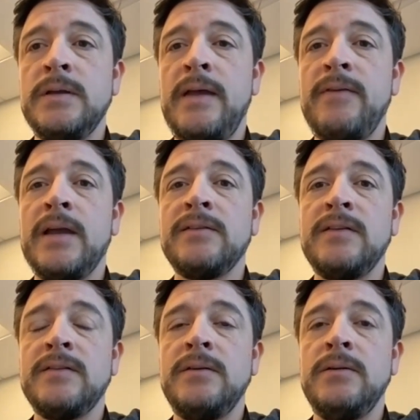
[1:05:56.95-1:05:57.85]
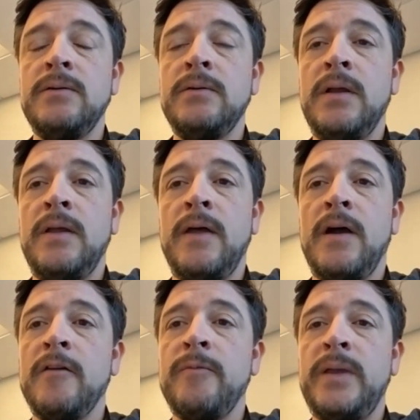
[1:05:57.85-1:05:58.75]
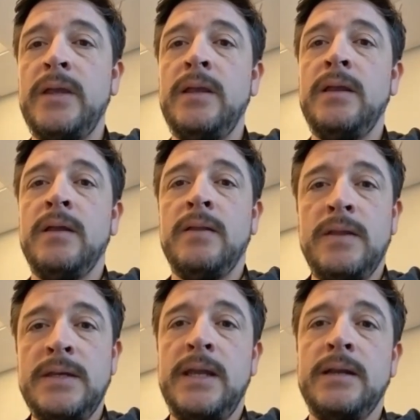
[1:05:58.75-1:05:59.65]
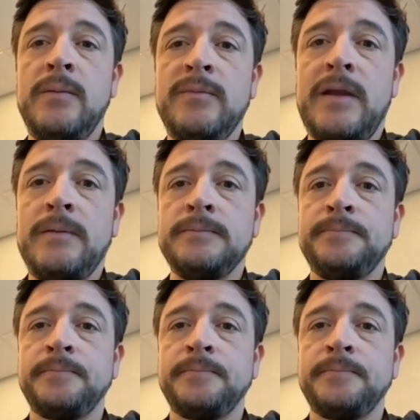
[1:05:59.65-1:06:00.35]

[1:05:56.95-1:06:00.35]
have access to the RFP the day it comes out.